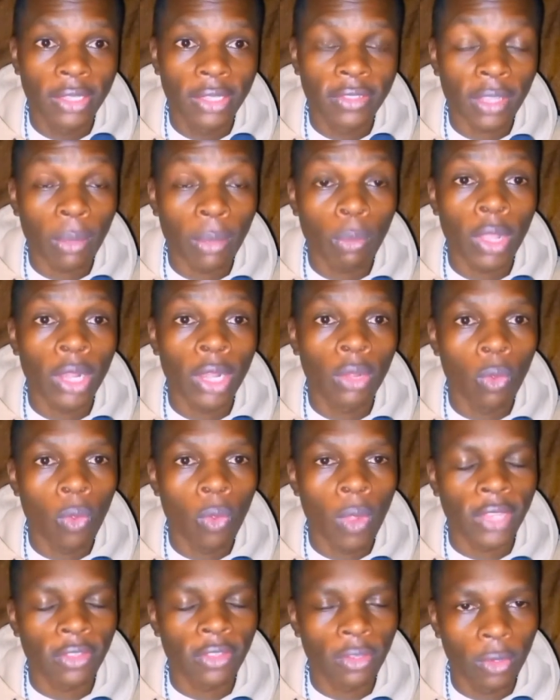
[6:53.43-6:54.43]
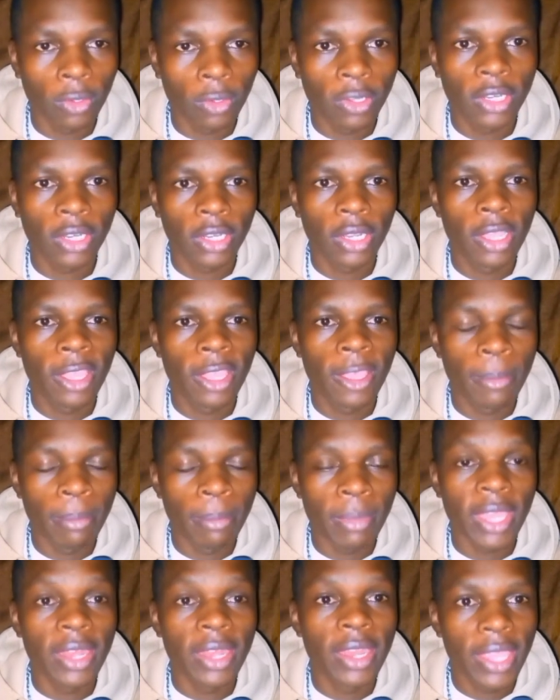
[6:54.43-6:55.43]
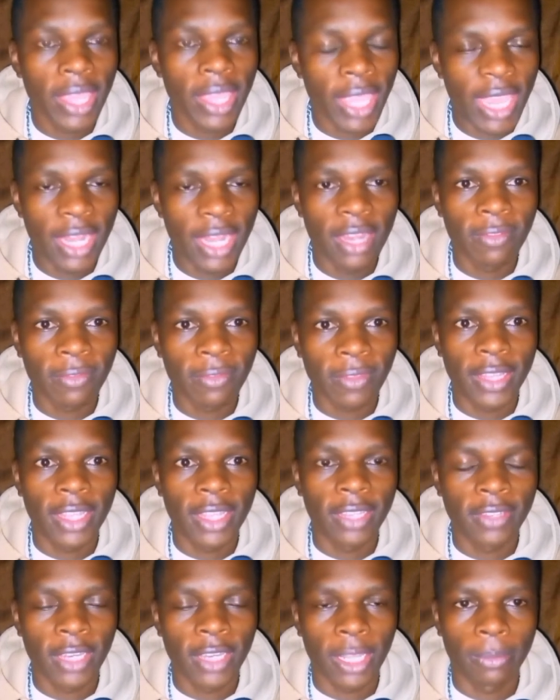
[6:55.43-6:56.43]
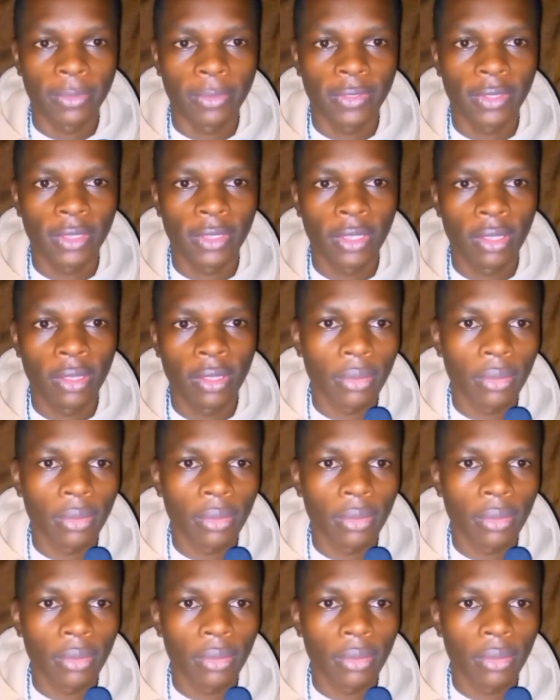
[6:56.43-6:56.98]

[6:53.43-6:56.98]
someone who has not made any further steps.